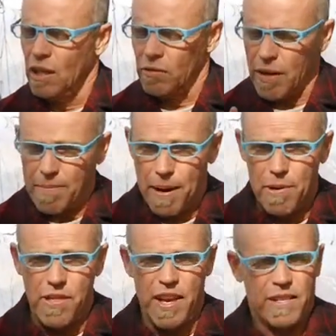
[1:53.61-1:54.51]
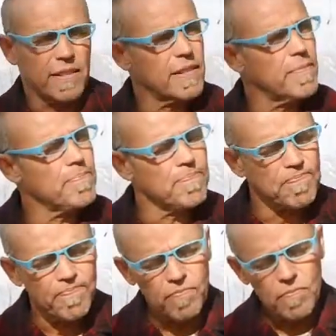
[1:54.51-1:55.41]
Remember this.
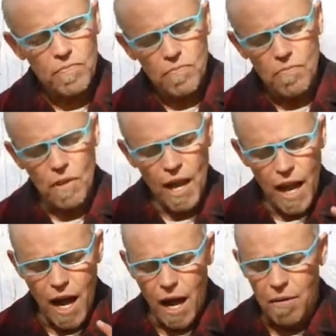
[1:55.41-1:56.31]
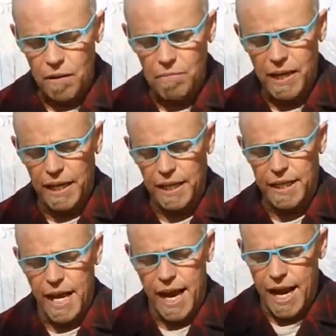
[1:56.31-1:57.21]
How many
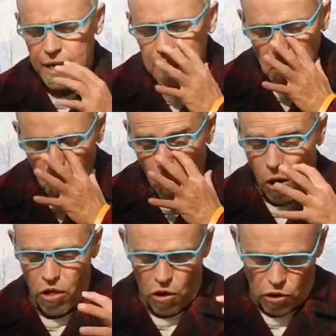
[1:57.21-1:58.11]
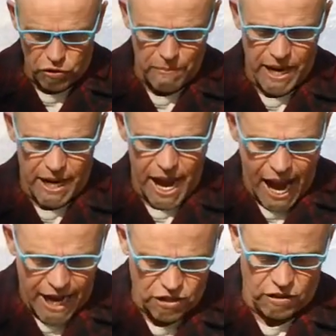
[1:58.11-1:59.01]
days were those men
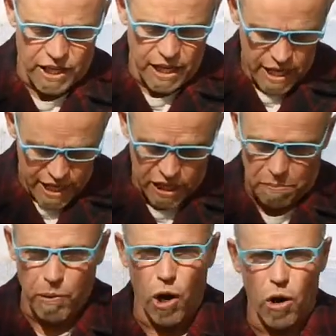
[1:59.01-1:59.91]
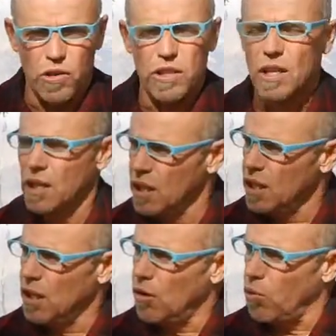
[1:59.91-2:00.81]
actually exposed?
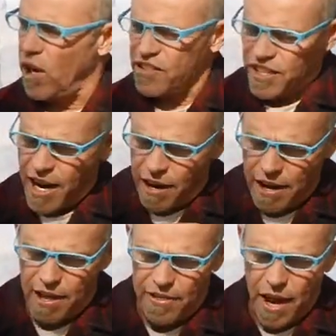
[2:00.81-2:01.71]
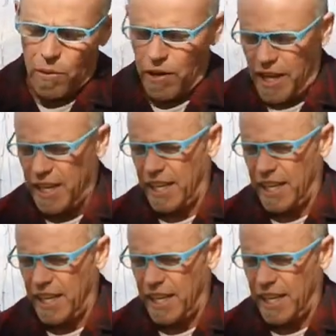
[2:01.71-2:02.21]
Was the area that they were in